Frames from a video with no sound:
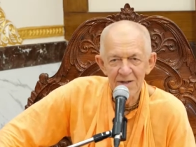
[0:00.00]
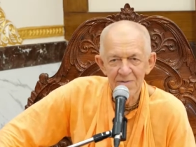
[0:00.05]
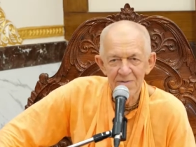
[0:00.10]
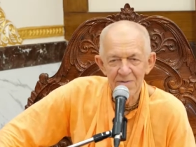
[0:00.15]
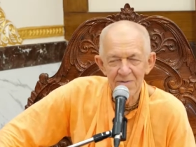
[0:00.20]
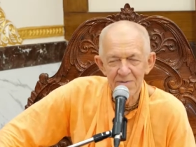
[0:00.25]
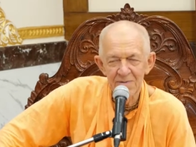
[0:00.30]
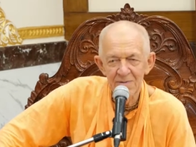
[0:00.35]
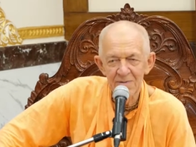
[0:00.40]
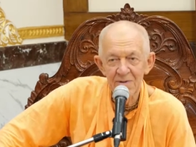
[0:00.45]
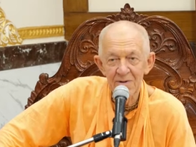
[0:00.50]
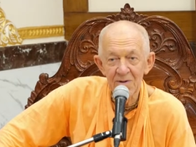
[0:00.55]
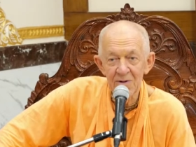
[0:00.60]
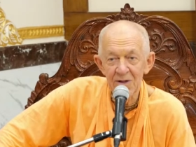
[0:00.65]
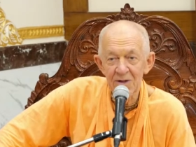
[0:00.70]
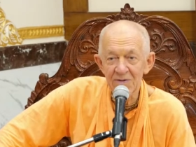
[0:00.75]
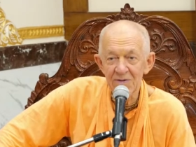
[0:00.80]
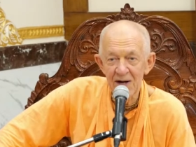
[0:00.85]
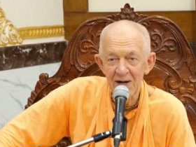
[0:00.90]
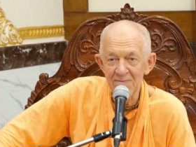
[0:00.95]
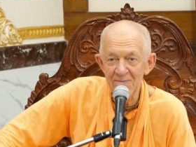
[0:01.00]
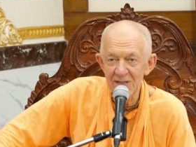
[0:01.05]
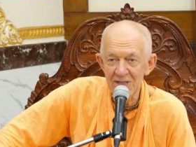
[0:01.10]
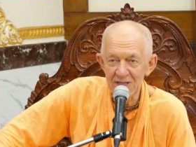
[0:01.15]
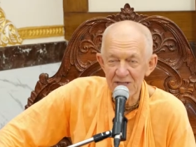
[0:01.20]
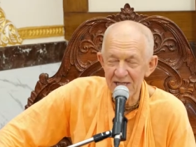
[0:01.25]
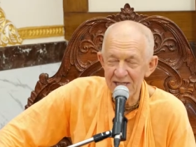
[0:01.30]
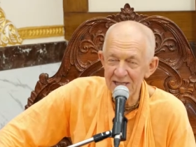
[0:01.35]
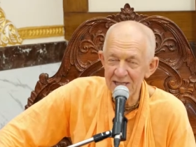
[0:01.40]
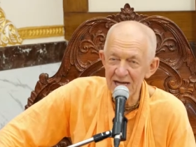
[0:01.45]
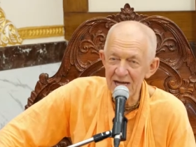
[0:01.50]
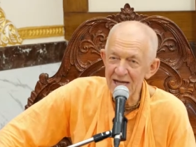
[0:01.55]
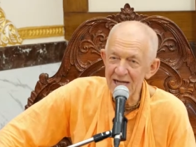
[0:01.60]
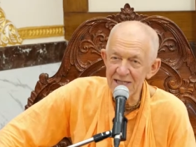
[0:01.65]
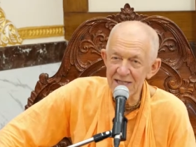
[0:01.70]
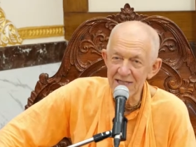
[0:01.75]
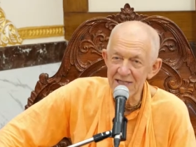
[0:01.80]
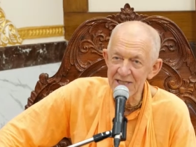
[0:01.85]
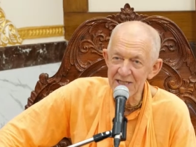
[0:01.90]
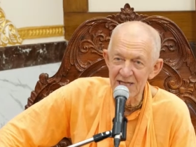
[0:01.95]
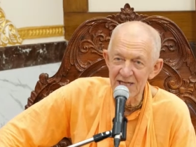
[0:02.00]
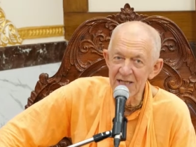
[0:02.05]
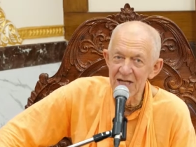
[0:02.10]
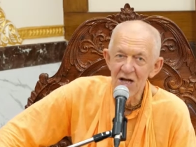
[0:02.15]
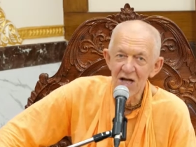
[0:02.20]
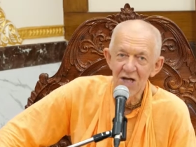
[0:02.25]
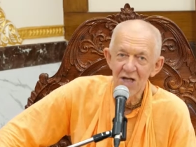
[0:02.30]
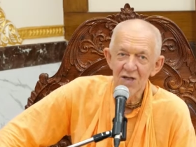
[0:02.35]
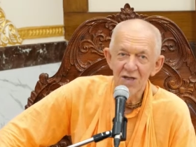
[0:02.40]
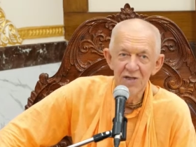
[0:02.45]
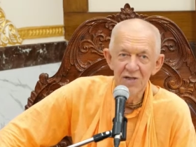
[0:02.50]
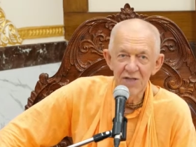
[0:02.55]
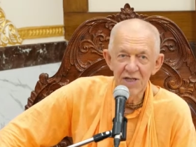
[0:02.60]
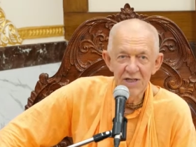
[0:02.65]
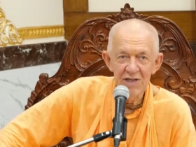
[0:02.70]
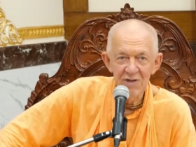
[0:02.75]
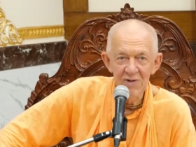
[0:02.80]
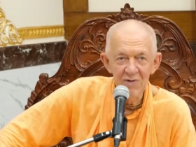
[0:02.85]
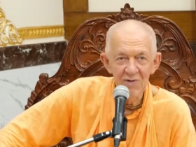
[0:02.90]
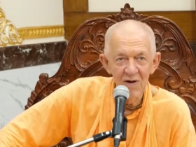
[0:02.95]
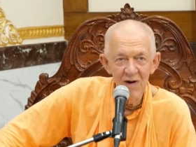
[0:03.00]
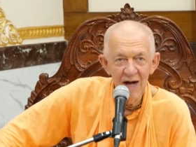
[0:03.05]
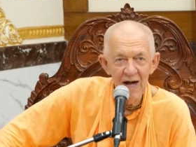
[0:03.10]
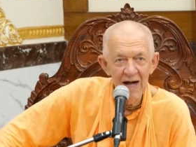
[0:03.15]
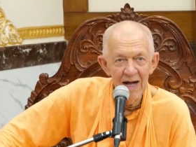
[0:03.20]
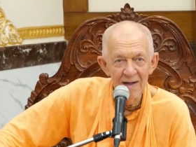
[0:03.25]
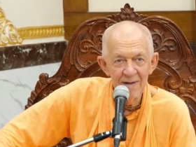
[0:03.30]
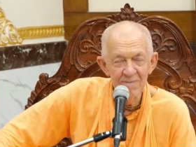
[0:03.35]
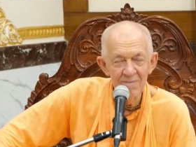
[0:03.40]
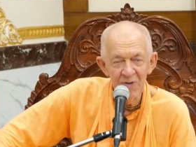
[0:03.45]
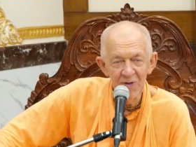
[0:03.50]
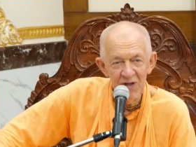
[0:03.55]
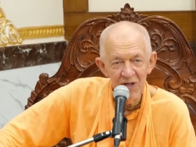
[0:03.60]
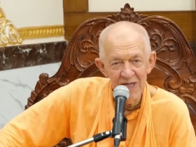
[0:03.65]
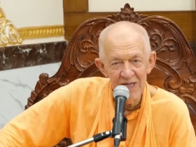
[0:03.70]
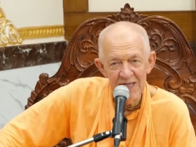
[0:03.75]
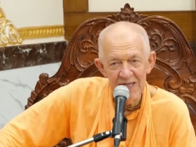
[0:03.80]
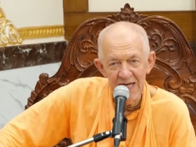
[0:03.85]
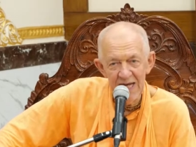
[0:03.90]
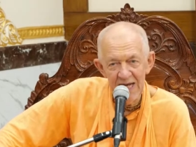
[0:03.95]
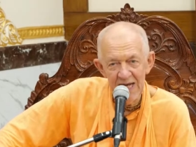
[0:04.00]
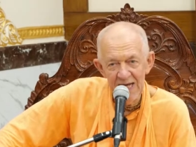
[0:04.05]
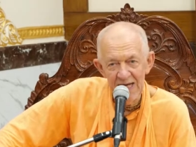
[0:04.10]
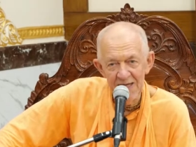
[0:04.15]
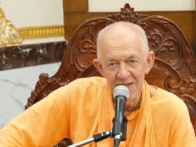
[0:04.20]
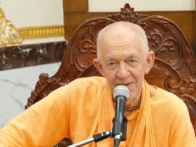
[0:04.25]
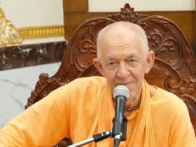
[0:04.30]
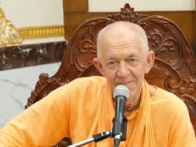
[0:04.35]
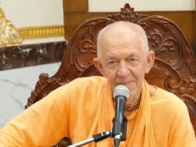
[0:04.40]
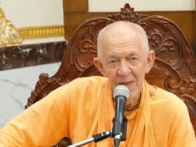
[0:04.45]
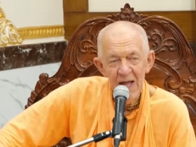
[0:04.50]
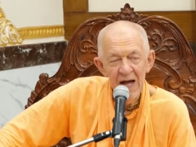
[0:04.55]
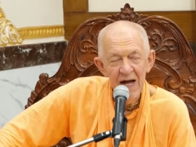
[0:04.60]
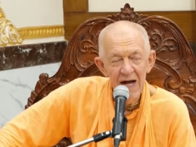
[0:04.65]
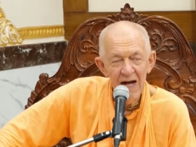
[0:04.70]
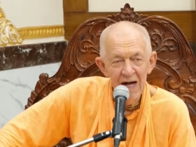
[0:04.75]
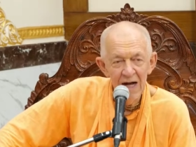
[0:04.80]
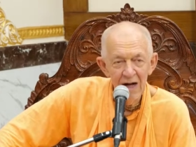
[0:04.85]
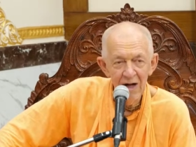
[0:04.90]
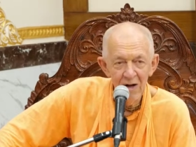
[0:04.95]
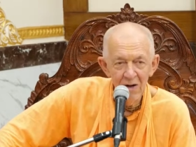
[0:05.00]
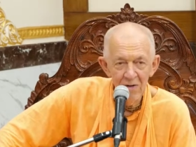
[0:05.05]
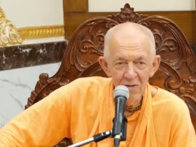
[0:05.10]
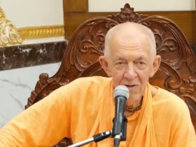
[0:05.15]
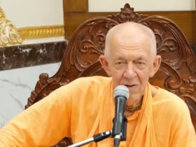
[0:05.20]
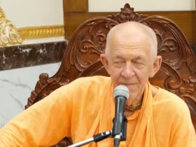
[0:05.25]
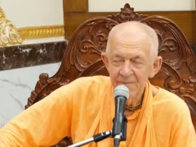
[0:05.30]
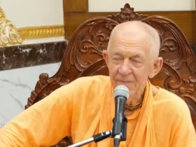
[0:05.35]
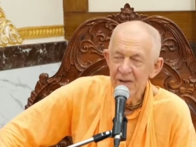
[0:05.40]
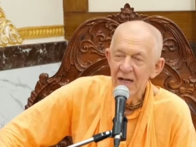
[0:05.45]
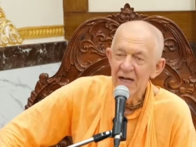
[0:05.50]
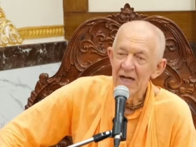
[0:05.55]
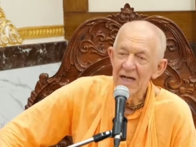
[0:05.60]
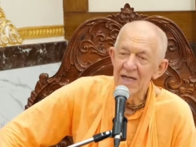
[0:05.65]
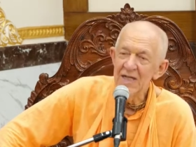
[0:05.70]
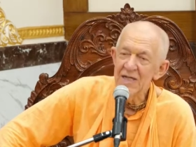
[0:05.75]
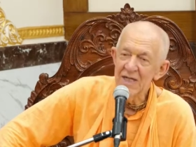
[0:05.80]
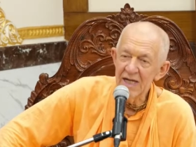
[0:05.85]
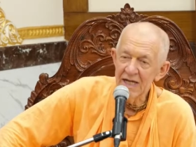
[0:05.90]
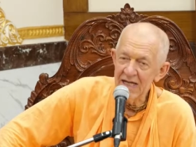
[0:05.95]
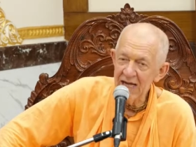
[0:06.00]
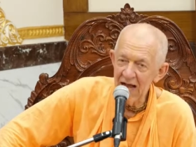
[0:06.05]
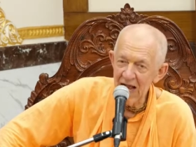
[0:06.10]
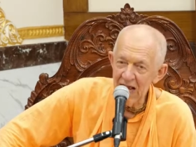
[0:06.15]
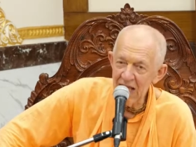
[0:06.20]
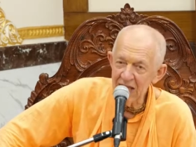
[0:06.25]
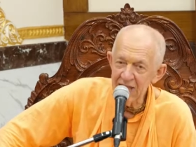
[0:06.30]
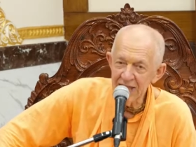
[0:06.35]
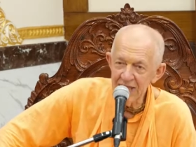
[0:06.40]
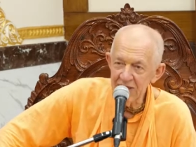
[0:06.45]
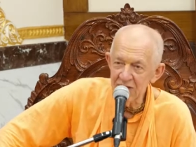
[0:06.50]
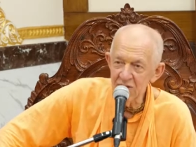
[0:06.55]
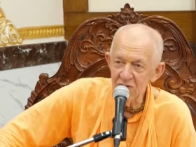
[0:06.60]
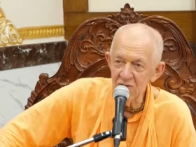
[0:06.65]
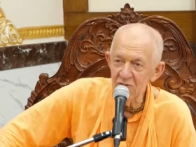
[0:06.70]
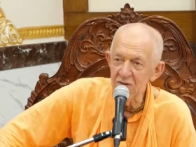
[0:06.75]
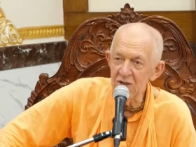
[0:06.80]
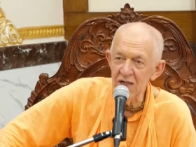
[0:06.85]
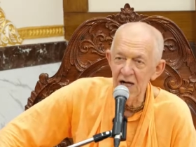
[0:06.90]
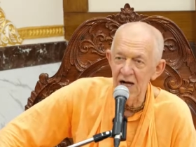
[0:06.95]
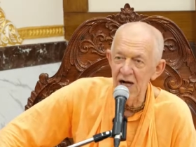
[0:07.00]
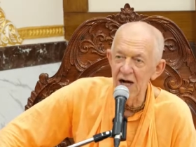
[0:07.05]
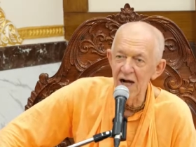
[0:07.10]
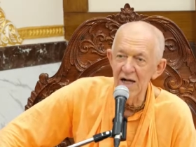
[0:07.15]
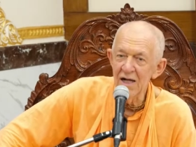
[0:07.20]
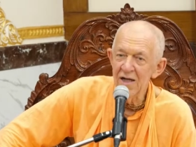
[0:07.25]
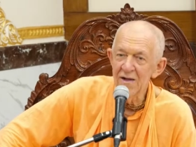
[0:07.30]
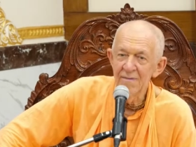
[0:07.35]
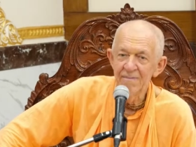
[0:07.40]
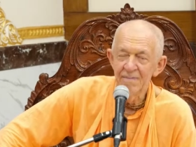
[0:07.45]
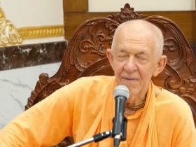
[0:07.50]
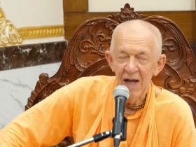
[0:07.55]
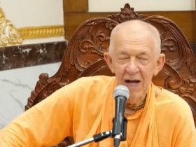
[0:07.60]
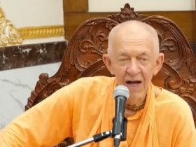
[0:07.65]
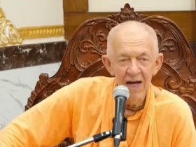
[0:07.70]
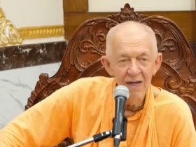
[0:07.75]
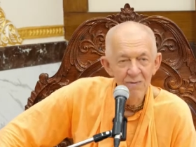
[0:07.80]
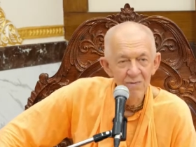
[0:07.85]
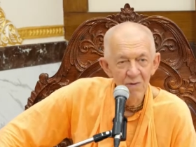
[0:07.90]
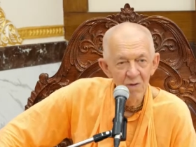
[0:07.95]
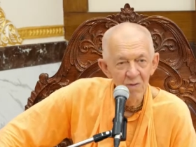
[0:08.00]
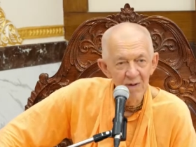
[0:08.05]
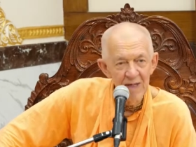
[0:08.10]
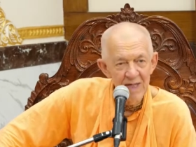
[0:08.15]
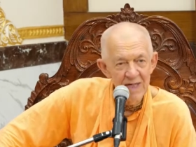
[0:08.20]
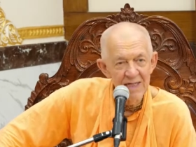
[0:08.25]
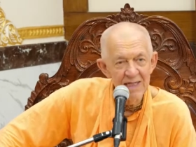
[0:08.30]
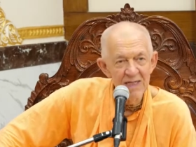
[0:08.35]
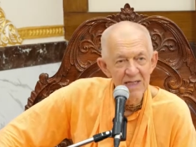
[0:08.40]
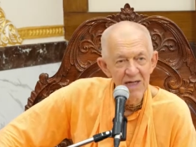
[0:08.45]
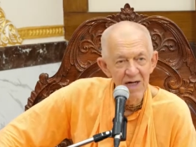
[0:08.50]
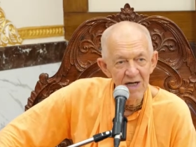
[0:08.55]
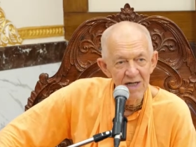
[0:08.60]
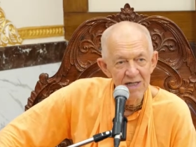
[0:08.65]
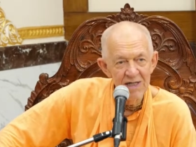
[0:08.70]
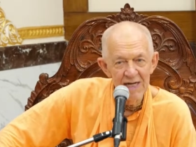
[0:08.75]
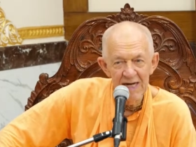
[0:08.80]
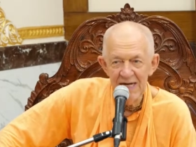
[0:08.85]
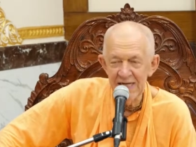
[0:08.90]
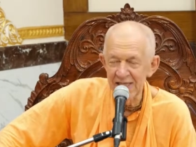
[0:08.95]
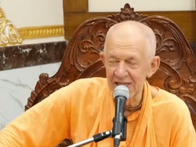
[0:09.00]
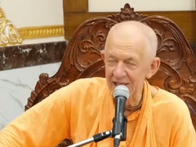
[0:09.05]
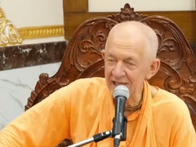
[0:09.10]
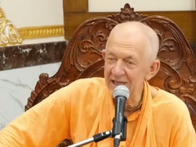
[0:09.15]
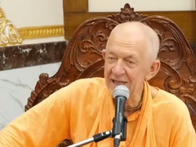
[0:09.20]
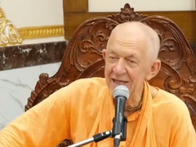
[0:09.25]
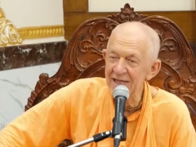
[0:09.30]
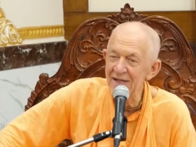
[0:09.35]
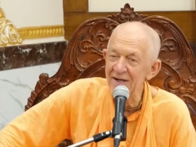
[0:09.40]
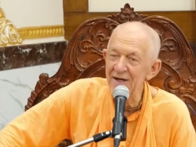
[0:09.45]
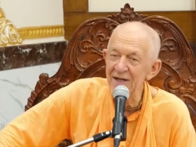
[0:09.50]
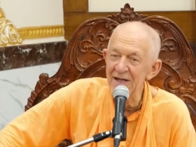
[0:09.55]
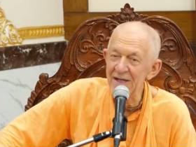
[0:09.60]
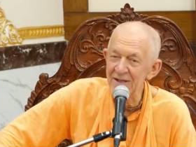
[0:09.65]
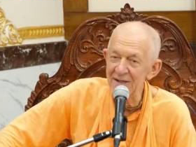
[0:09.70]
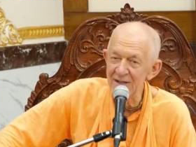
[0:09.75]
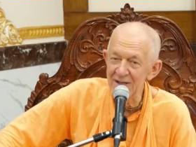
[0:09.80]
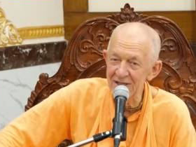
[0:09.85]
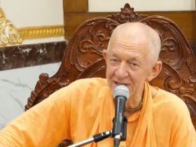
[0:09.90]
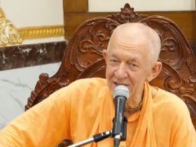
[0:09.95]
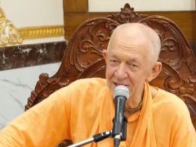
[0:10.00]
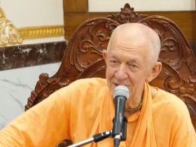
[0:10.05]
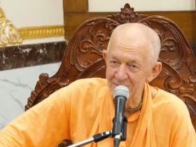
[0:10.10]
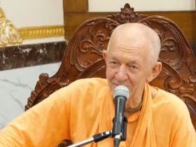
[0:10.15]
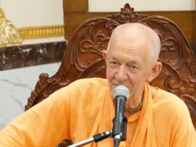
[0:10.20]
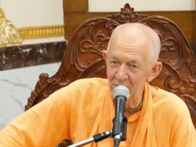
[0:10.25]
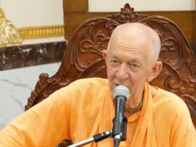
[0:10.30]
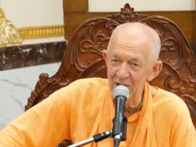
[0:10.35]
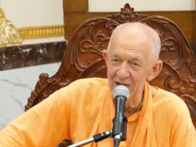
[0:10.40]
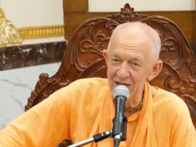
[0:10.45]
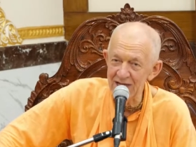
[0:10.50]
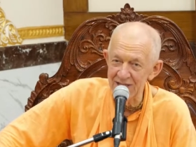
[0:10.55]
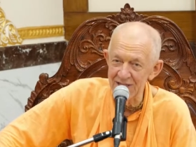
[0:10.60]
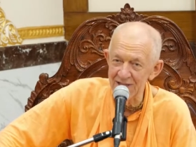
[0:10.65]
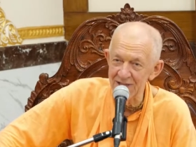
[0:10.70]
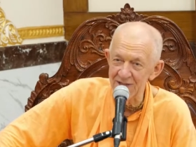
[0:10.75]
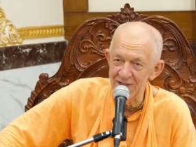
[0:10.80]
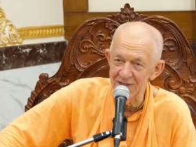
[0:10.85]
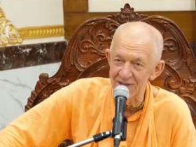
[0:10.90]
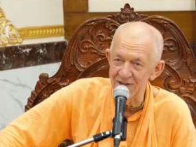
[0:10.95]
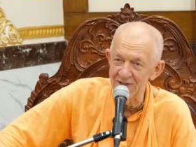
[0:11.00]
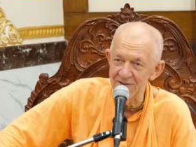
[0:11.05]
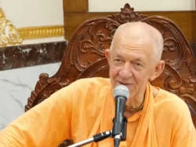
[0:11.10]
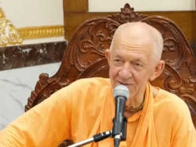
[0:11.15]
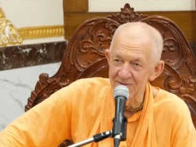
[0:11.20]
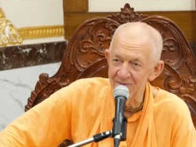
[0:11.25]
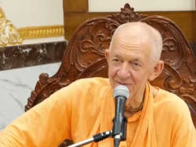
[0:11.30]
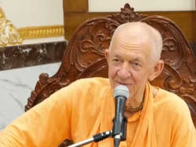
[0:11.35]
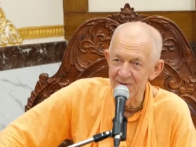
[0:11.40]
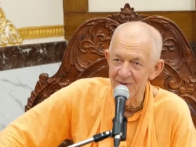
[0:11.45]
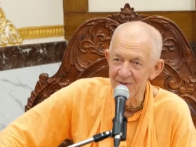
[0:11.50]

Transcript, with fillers: And Lord Rama said, Yeah, he said, he said, you know, I'm thinking how in the Kali Yuga I will incarnate here in this place.